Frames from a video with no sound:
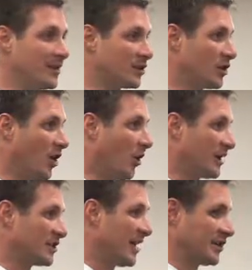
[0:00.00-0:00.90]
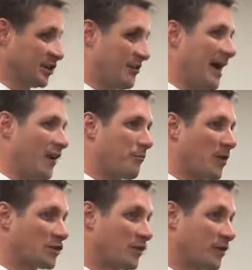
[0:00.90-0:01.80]
So it's not just a matter of
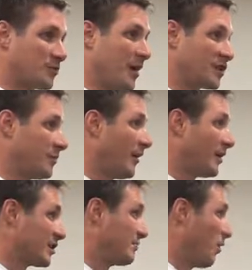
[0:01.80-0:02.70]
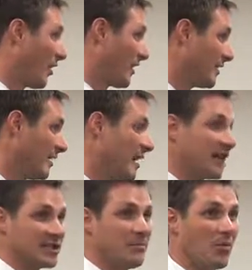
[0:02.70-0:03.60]
personal responsibility. It's important.
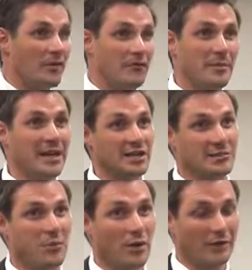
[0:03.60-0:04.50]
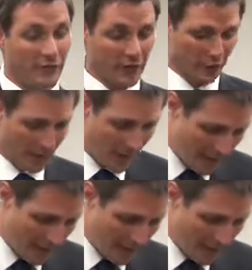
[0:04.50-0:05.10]
It's important for me and it's important for you.